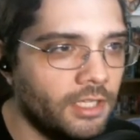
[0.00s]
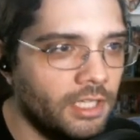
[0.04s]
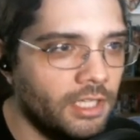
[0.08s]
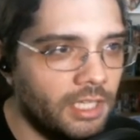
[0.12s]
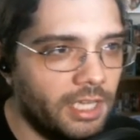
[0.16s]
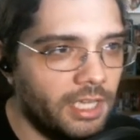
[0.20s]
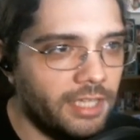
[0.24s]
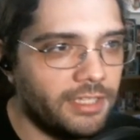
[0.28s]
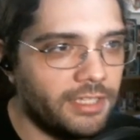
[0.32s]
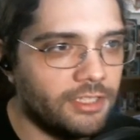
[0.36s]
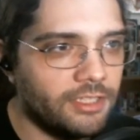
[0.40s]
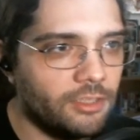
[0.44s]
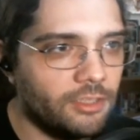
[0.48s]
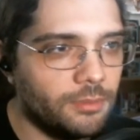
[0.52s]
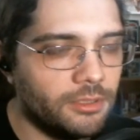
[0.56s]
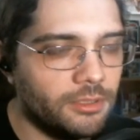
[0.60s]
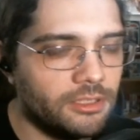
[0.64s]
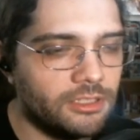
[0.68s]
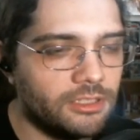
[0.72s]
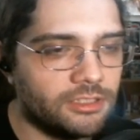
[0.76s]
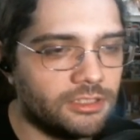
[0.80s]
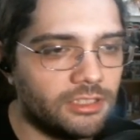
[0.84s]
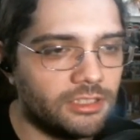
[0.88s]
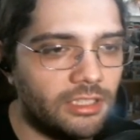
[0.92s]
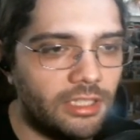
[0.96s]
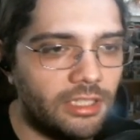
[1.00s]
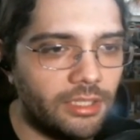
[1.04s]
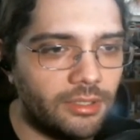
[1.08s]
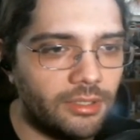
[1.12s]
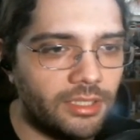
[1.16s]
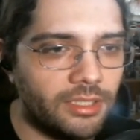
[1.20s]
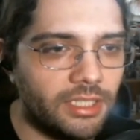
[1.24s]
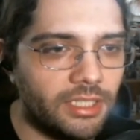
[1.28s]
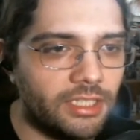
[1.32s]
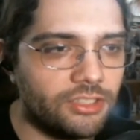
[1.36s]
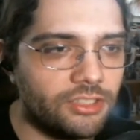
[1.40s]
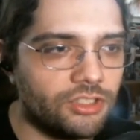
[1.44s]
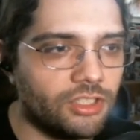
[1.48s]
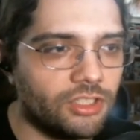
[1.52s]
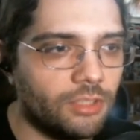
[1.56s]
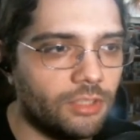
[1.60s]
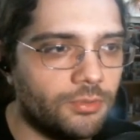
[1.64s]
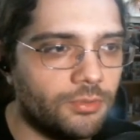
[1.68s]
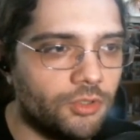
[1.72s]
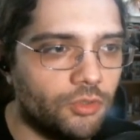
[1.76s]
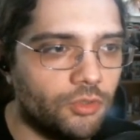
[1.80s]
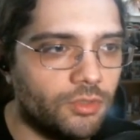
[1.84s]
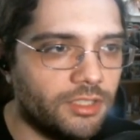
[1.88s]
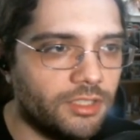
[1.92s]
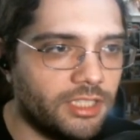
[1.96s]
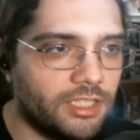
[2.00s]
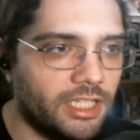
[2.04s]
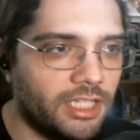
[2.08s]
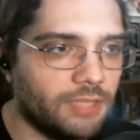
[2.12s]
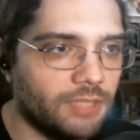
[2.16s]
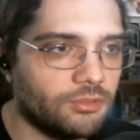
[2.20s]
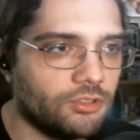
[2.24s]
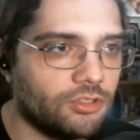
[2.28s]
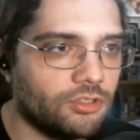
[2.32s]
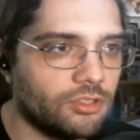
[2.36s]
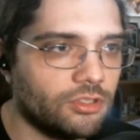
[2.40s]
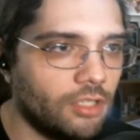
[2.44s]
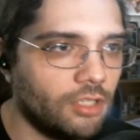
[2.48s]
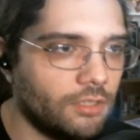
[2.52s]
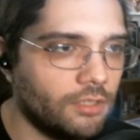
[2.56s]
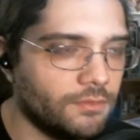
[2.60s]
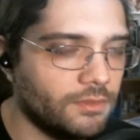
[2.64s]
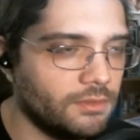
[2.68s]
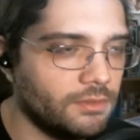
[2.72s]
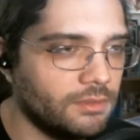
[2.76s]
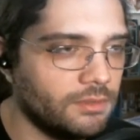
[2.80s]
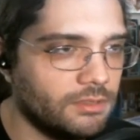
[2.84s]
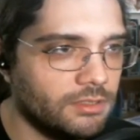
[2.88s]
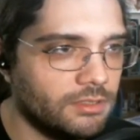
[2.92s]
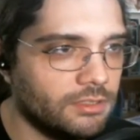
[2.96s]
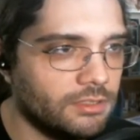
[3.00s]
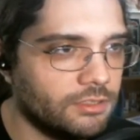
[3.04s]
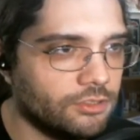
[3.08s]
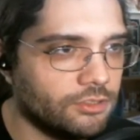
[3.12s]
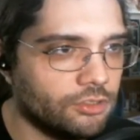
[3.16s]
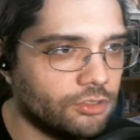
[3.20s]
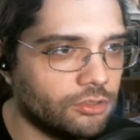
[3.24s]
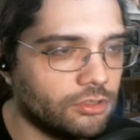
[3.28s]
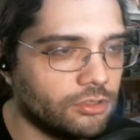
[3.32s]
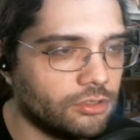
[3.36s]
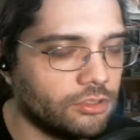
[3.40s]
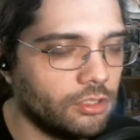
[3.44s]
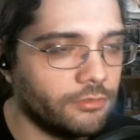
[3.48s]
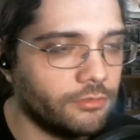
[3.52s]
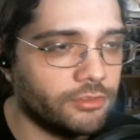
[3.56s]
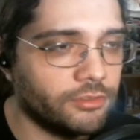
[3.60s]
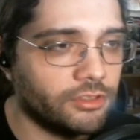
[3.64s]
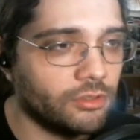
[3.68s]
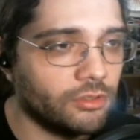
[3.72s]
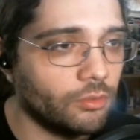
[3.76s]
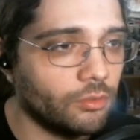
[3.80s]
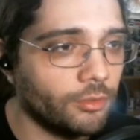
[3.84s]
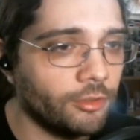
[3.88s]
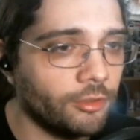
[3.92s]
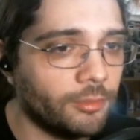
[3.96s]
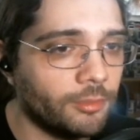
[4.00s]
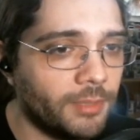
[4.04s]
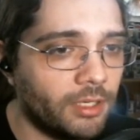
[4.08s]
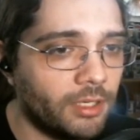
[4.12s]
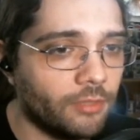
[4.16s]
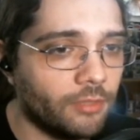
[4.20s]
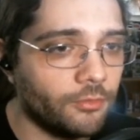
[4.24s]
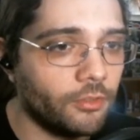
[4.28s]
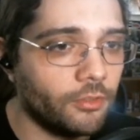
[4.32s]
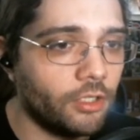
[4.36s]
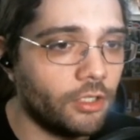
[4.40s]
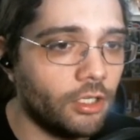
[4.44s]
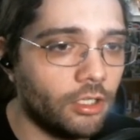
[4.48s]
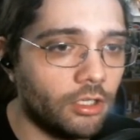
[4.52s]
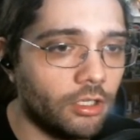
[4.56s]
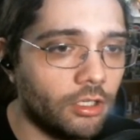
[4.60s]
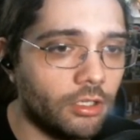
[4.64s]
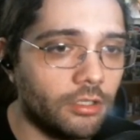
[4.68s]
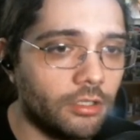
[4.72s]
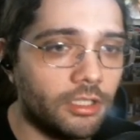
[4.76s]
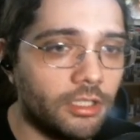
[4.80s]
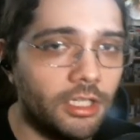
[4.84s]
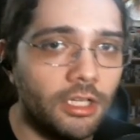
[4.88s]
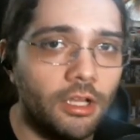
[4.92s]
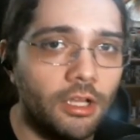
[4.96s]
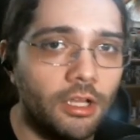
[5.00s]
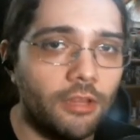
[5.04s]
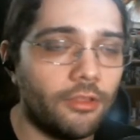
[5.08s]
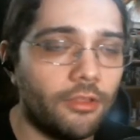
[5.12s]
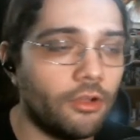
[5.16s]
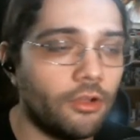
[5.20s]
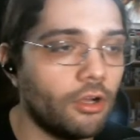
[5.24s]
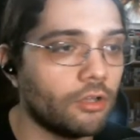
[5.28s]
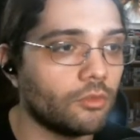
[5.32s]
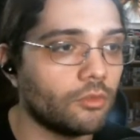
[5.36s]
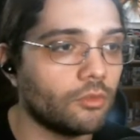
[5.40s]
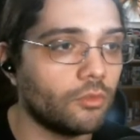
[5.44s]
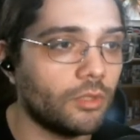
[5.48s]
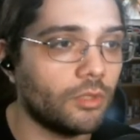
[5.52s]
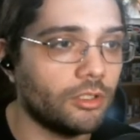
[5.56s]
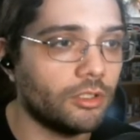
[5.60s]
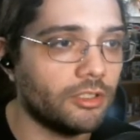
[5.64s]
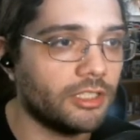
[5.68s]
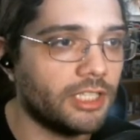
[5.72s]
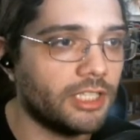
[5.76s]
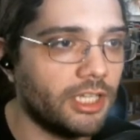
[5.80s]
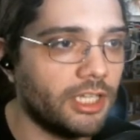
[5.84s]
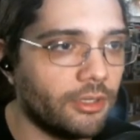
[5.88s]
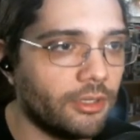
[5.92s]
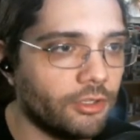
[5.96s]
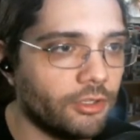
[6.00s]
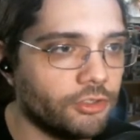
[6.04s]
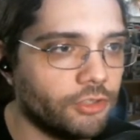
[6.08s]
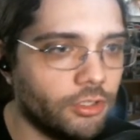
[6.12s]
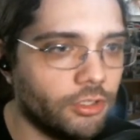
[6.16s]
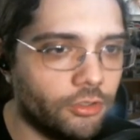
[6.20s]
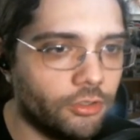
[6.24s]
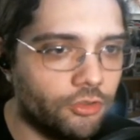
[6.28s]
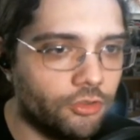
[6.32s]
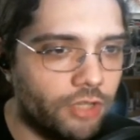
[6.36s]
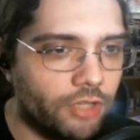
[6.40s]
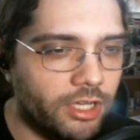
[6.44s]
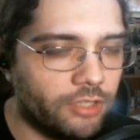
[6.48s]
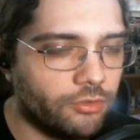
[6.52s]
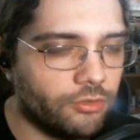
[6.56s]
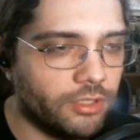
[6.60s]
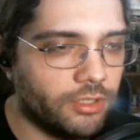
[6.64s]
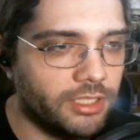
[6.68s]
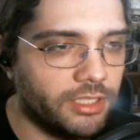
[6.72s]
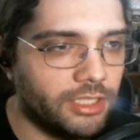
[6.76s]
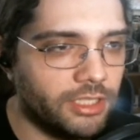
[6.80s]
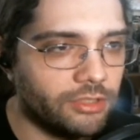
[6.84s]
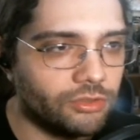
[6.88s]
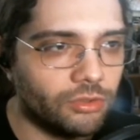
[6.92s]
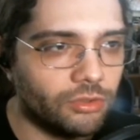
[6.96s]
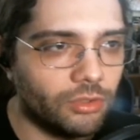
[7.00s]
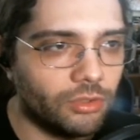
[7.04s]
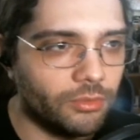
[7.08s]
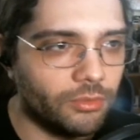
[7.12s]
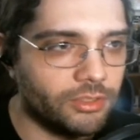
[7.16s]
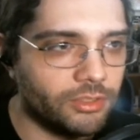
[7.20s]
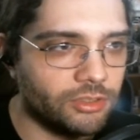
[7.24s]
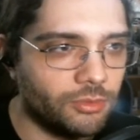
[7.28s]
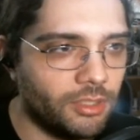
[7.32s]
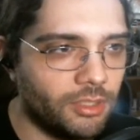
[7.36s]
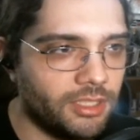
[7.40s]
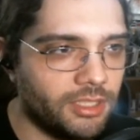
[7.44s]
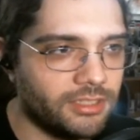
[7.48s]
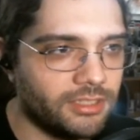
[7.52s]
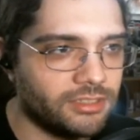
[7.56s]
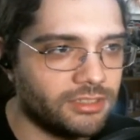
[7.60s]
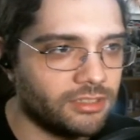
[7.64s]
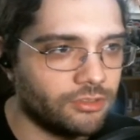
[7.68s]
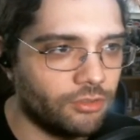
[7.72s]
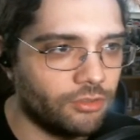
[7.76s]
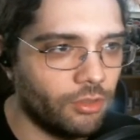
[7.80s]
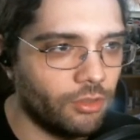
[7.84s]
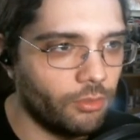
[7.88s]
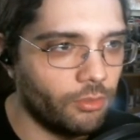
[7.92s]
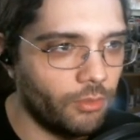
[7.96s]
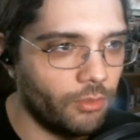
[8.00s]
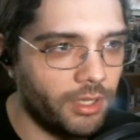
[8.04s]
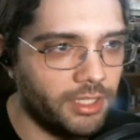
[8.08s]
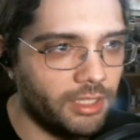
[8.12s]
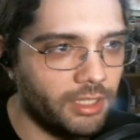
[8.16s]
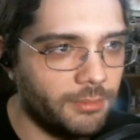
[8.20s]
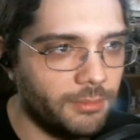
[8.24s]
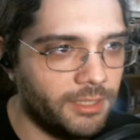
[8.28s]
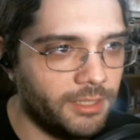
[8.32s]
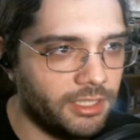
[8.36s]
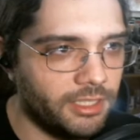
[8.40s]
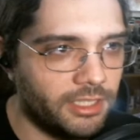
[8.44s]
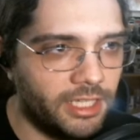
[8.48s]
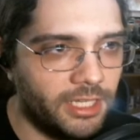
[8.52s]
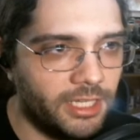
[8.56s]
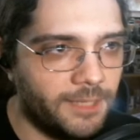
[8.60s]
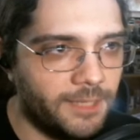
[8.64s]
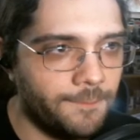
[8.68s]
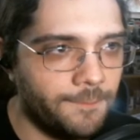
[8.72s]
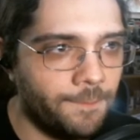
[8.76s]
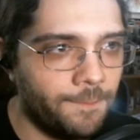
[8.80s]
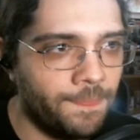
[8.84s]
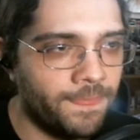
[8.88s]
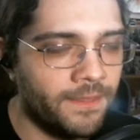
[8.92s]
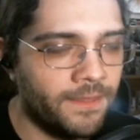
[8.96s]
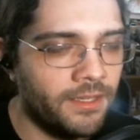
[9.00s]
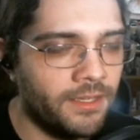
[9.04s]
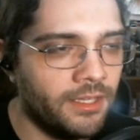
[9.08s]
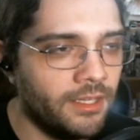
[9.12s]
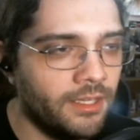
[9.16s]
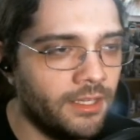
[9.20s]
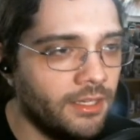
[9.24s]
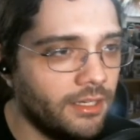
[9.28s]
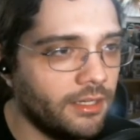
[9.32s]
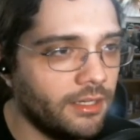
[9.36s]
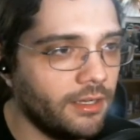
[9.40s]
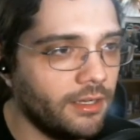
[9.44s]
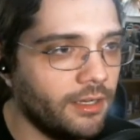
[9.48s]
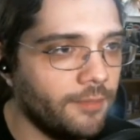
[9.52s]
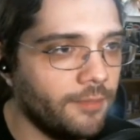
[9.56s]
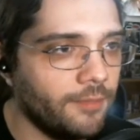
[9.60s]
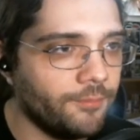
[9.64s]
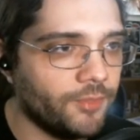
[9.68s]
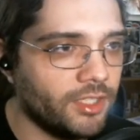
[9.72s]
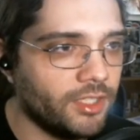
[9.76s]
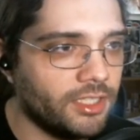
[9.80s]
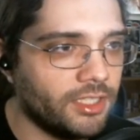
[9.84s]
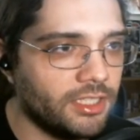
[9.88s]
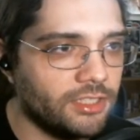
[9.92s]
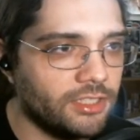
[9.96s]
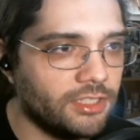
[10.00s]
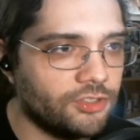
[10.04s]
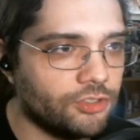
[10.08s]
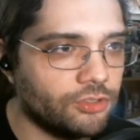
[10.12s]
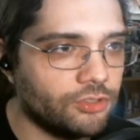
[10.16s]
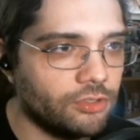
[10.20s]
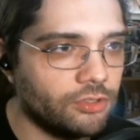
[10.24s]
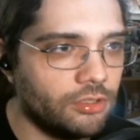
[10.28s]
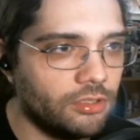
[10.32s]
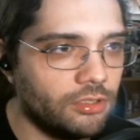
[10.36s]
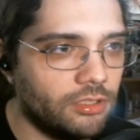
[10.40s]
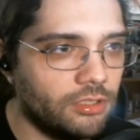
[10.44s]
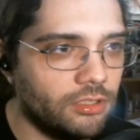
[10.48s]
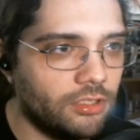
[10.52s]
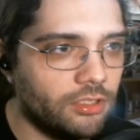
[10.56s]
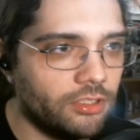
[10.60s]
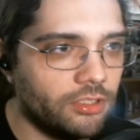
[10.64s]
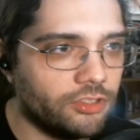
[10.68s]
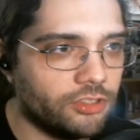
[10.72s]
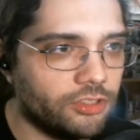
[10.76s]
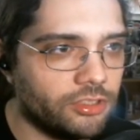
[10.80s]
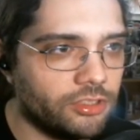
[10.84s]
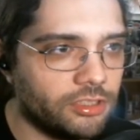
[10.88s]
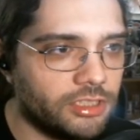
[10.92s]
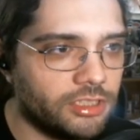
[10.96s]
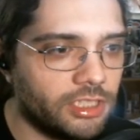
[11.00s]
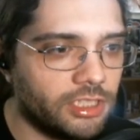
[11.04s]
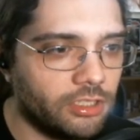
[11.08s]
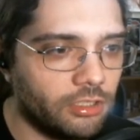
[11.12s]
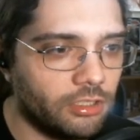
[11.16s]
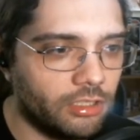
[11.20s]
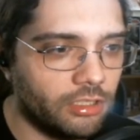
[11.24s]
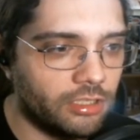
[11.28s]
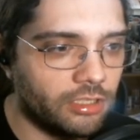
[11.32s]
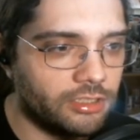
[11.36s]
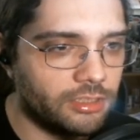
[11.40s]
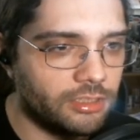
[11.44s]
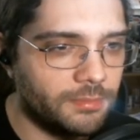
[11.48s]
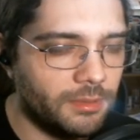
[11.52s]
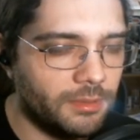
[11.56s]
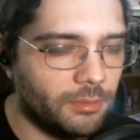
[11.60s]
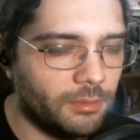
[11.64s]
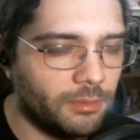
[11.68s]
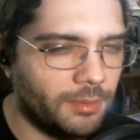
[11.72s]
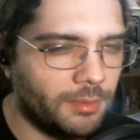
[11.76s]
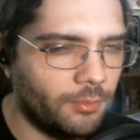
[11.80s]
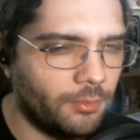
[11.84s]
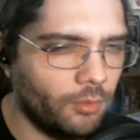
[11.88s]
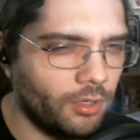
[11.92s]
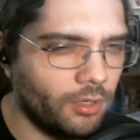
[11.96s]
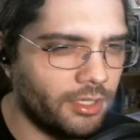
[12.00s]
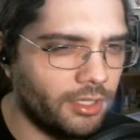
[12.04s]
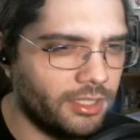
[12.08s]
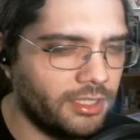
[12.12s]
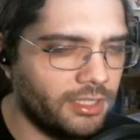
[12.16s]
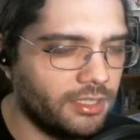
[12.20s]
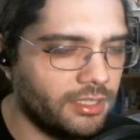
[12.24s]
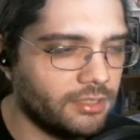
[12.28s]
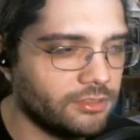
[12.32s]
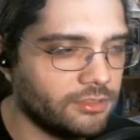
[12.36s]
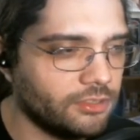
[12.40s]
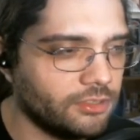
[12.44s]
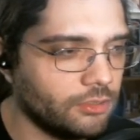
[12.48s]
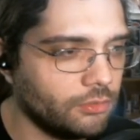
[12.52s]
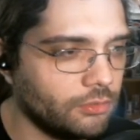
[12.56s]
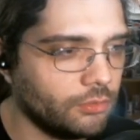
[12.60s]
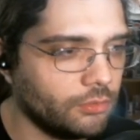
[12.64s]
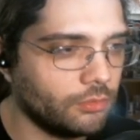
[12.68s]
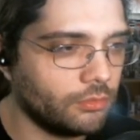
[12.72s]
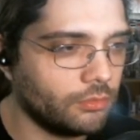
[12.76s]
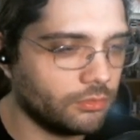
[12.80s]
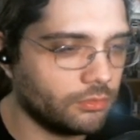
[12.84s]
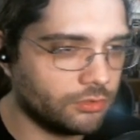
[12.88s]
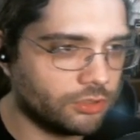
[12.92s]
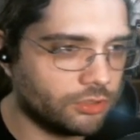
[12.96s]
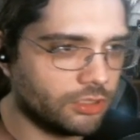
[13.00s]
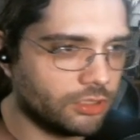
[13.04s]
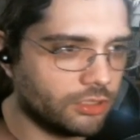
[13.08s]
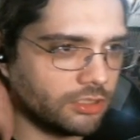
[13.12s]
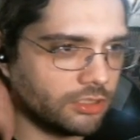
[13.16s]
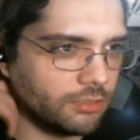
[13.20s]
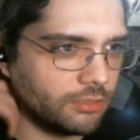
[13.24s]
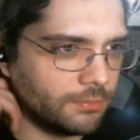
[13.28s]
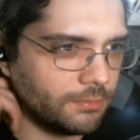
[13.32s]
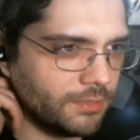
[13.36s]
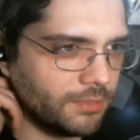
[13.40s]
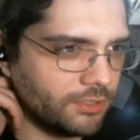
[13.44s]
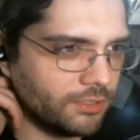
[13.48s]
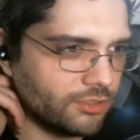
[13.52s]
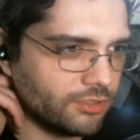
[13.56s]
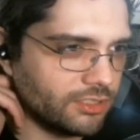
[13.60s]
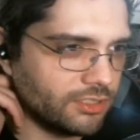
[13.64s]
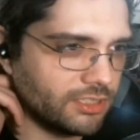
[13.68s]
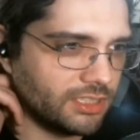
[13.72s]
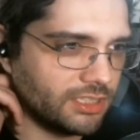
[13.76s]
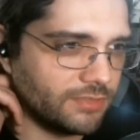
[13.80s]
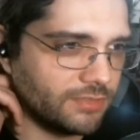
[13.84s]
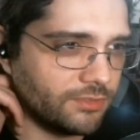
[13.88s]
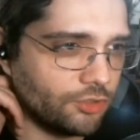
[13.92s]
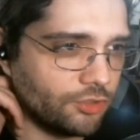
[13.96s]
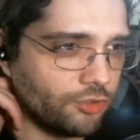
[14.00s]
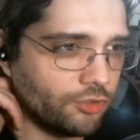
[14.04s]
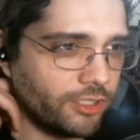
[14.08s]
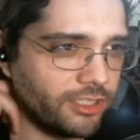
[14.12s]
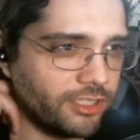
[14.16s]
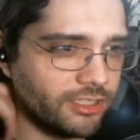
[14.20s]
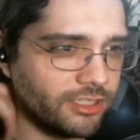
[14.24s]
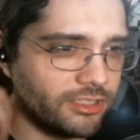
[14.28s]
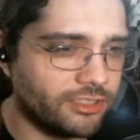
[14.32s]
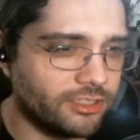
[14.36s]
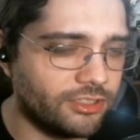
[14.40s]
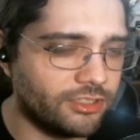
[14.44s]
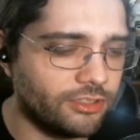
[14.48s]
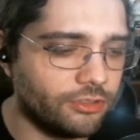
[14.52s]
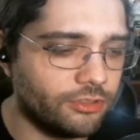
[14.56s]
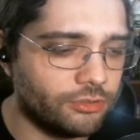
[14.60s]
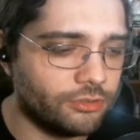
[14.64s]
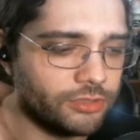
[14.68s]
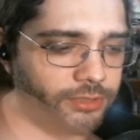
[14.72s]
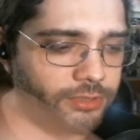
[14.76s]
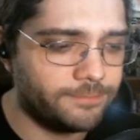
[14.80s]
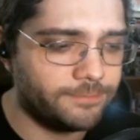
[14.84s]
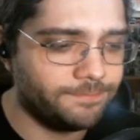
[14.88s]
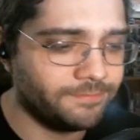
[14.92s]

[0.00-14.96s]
and then you put this in there, and it just helps you win games. It's obviously a really powerful card. The card really carries Thunder Dragons right now. It's the only reason why it's such a threat in the meta game. And it's just a tech card I see people running in. So it'd be interesting to see if this trend continues,